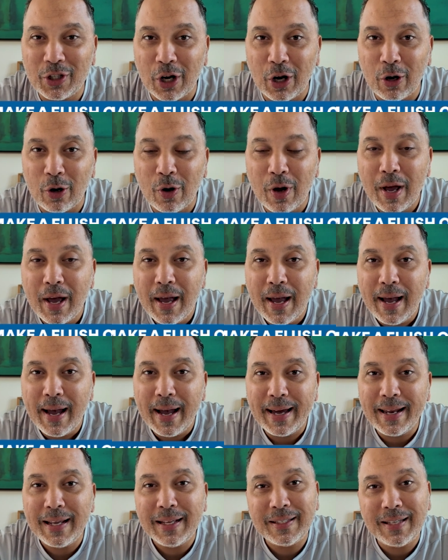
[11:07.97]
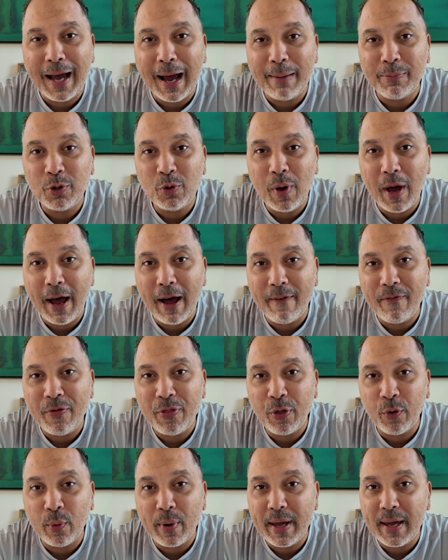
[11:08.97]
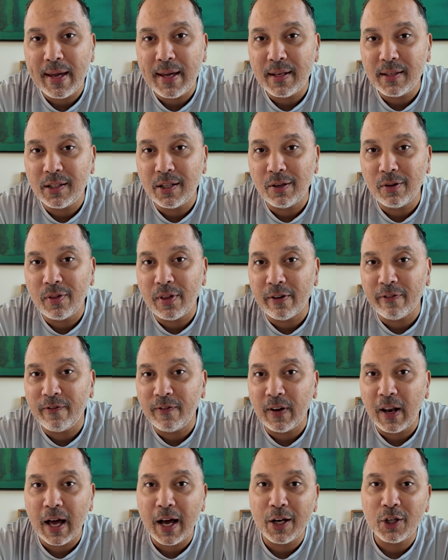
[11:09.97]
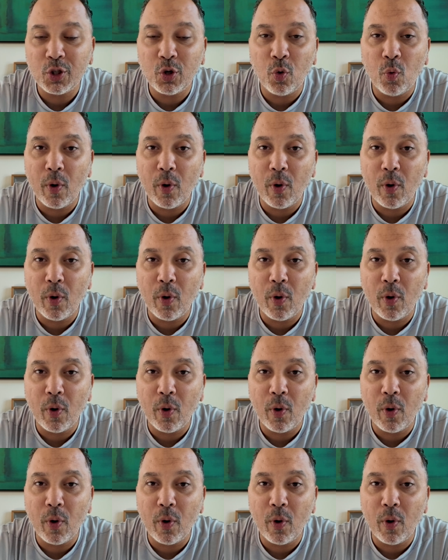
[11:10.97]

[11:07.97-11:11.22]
So anytime you have 3 to the flush